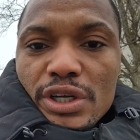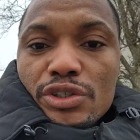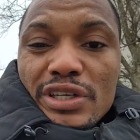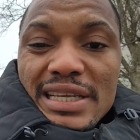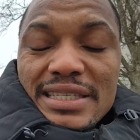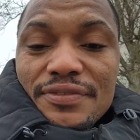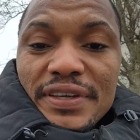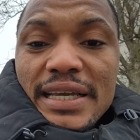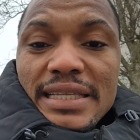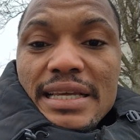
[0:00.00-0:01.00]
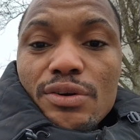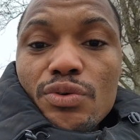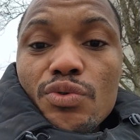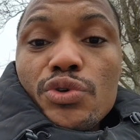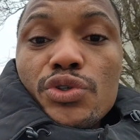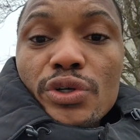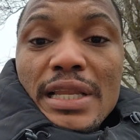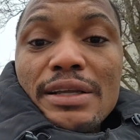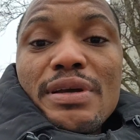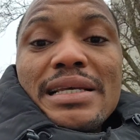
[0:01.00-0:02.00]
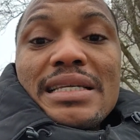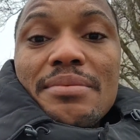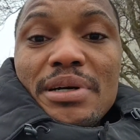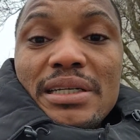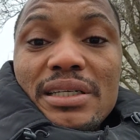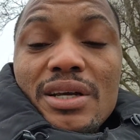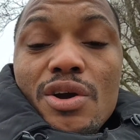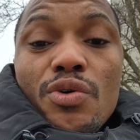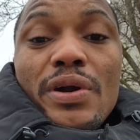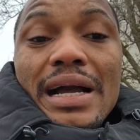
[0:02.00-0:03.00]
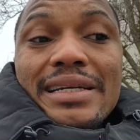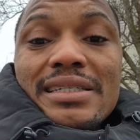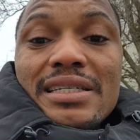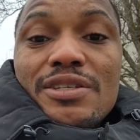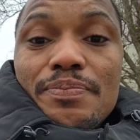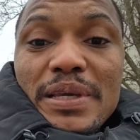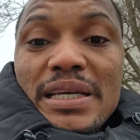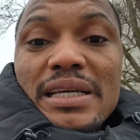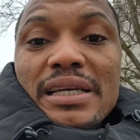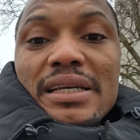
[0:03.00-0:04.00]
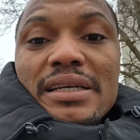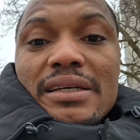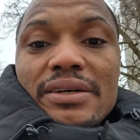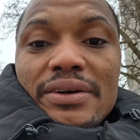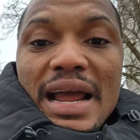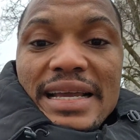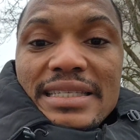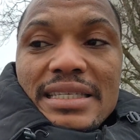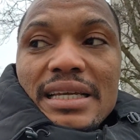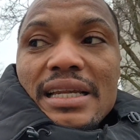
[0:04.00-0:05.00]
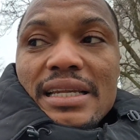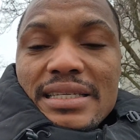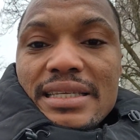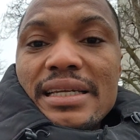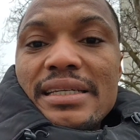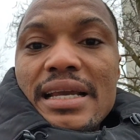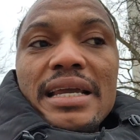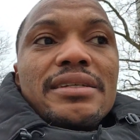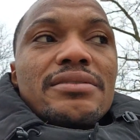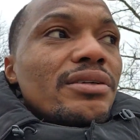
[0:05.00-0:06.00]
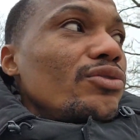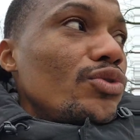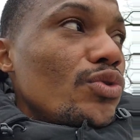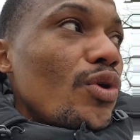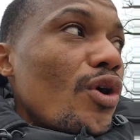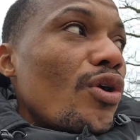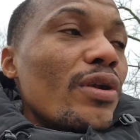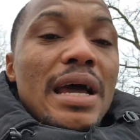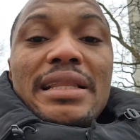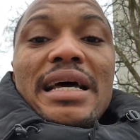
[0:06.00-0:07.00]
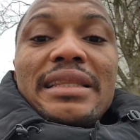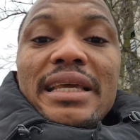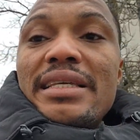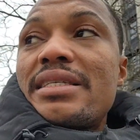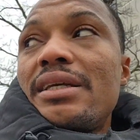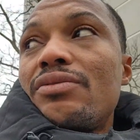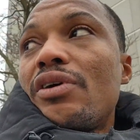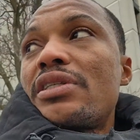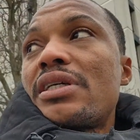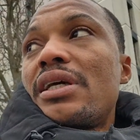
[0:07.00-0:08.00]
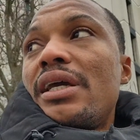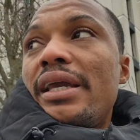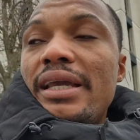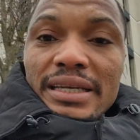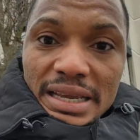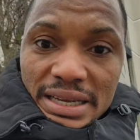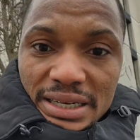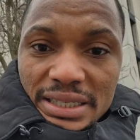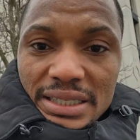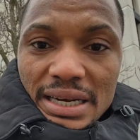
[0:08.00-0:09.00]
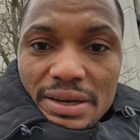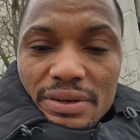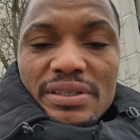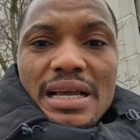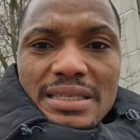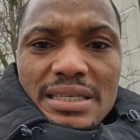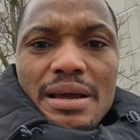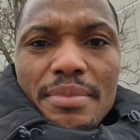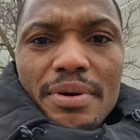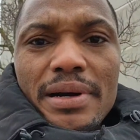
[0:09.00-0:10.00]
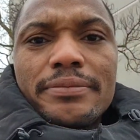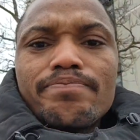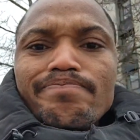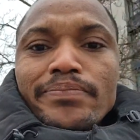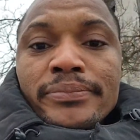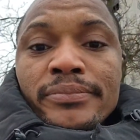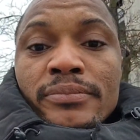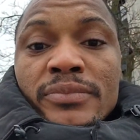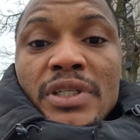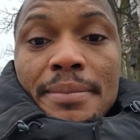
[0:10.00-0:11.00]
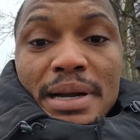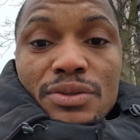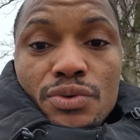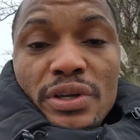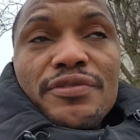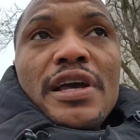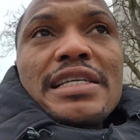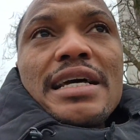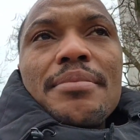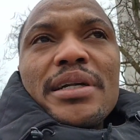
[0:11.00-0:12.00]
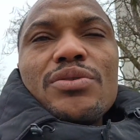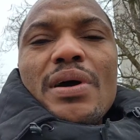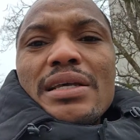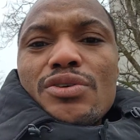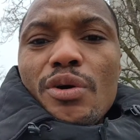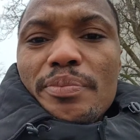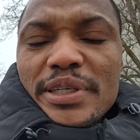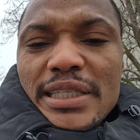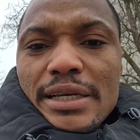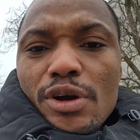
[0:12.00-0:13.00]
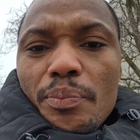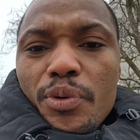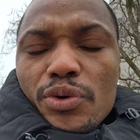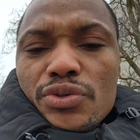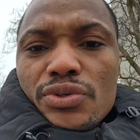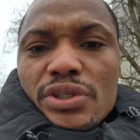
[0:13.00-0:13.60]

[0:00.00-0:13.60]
Your certificate alone will show that you are somebody who can speak, write, listen, and do all other things in what? In the English language. That is number one. Number two, if you are somebody who has completed your post